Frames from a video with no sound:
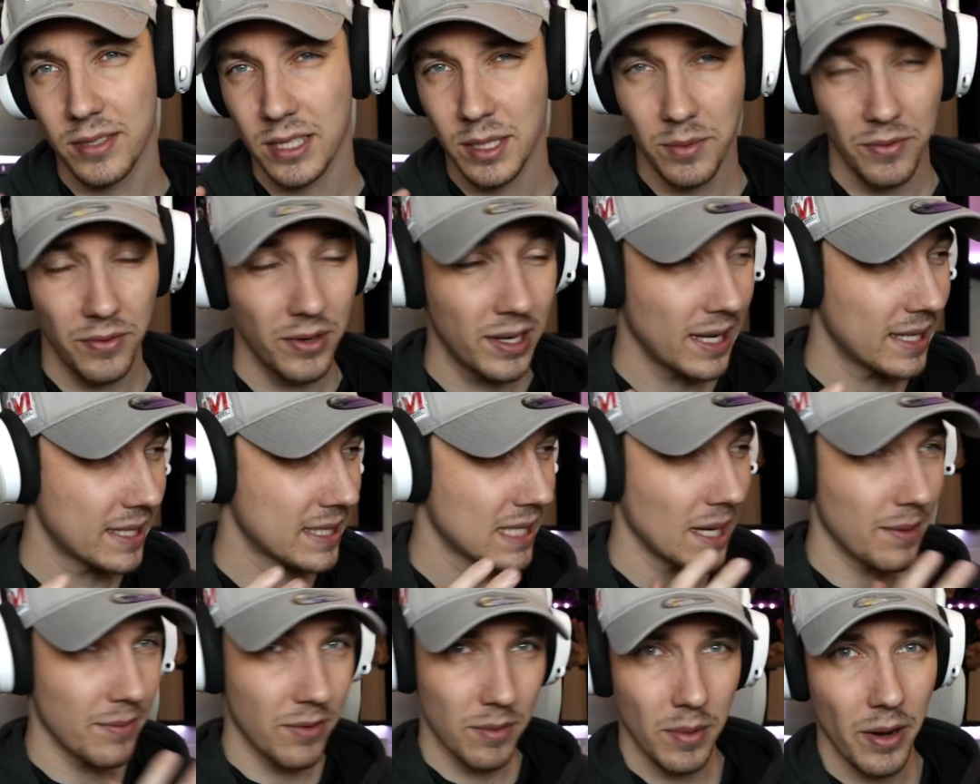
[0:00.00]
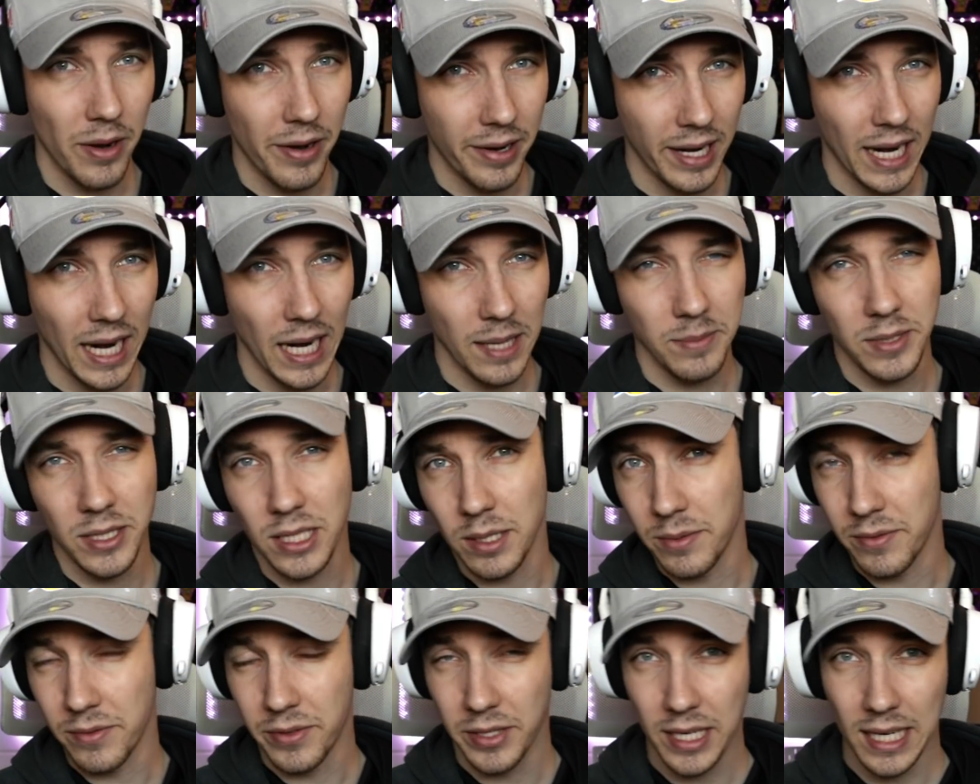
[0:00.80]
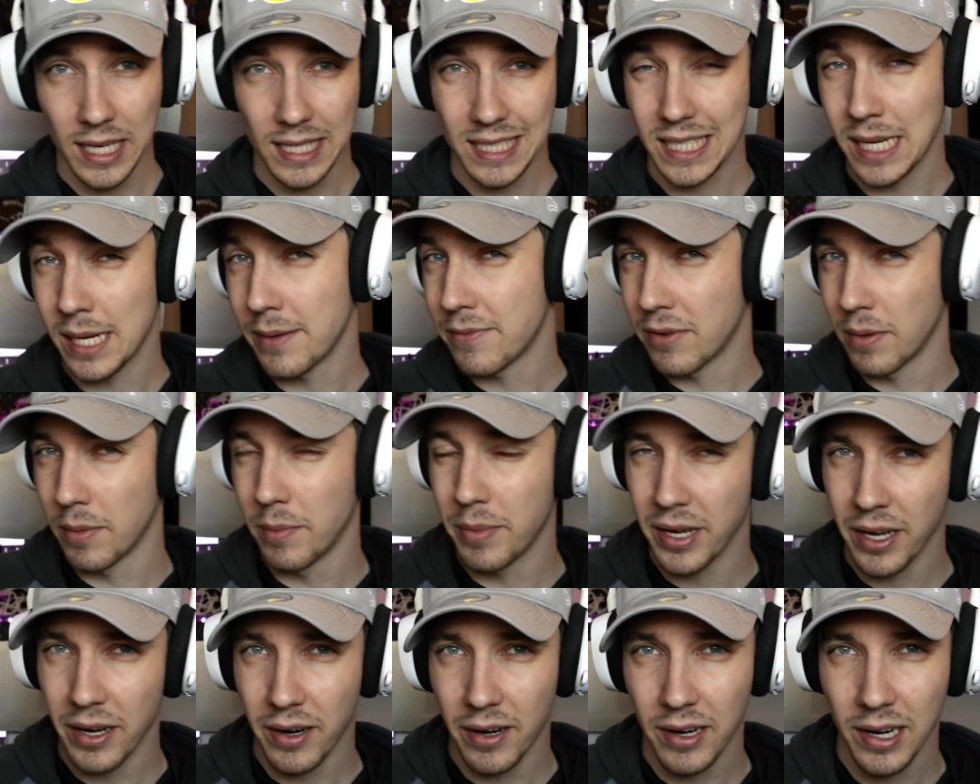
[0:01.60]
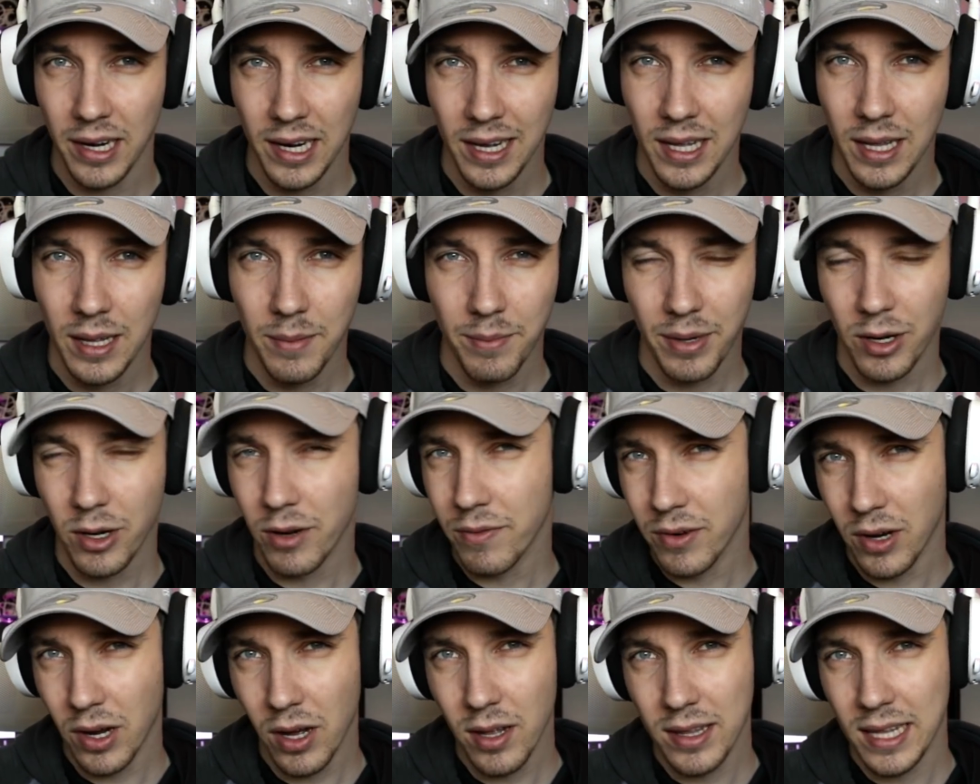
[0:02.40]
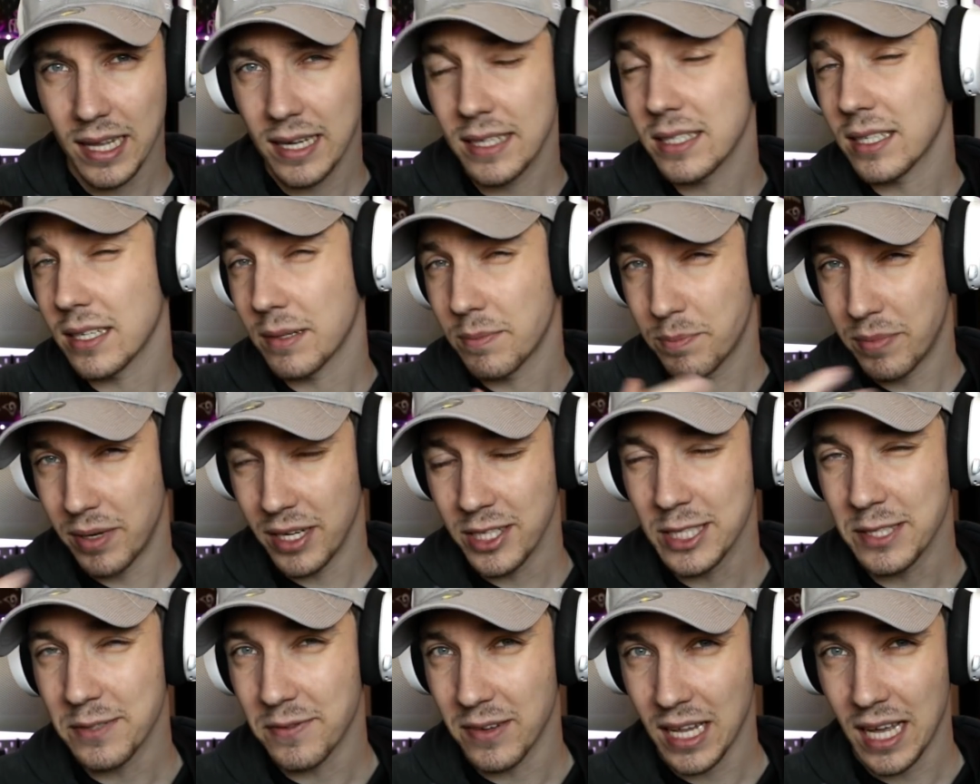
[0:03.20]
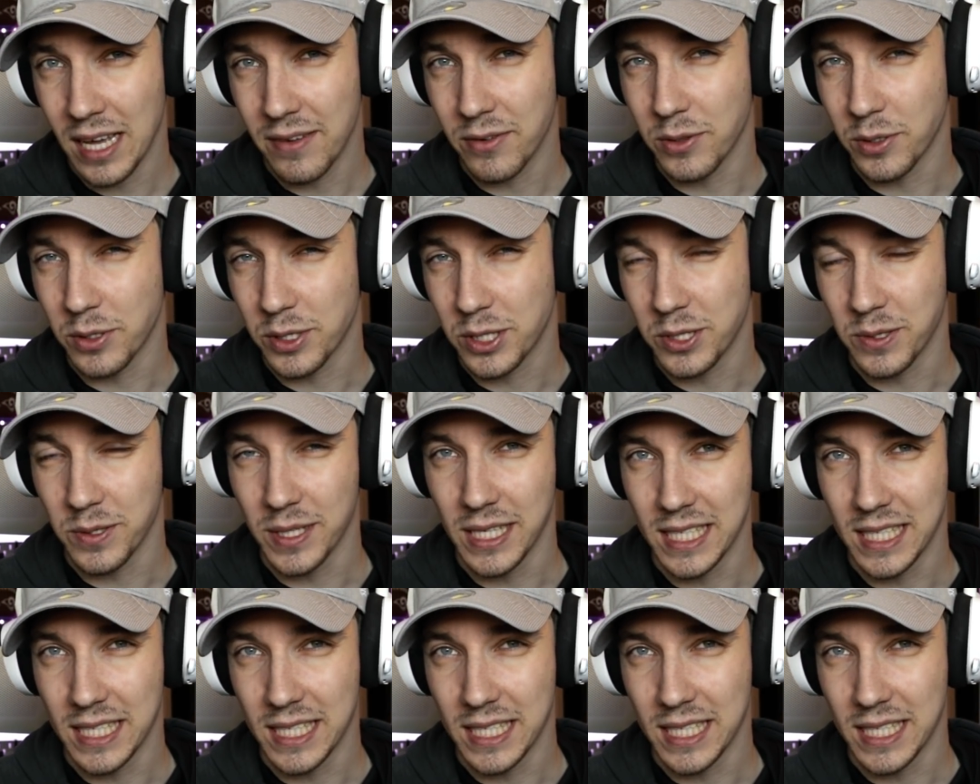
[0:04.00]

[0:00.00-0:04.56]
Some of you guys came from other games, some of you guys came from VR, but overall there's a bunch of levels to